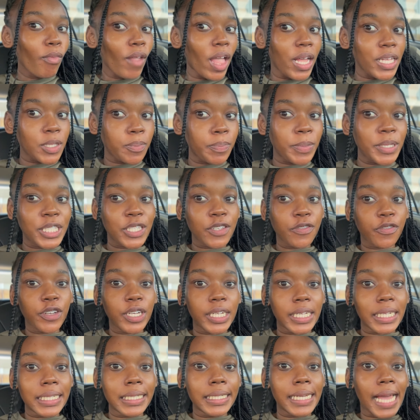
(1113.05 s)

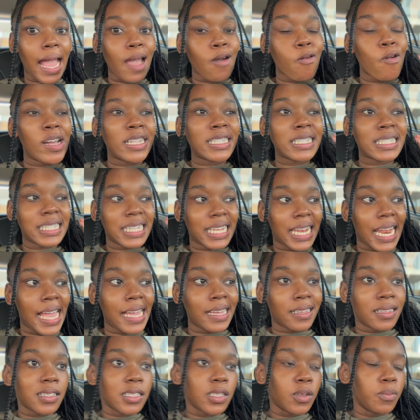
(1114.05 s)
Specifically, I want
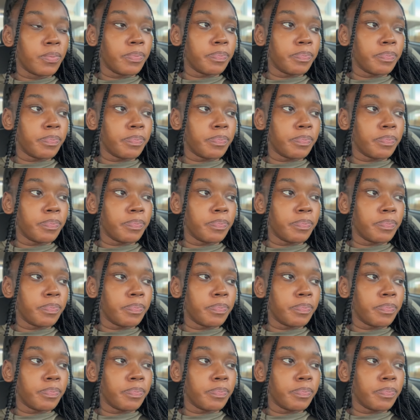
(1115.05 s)
slides.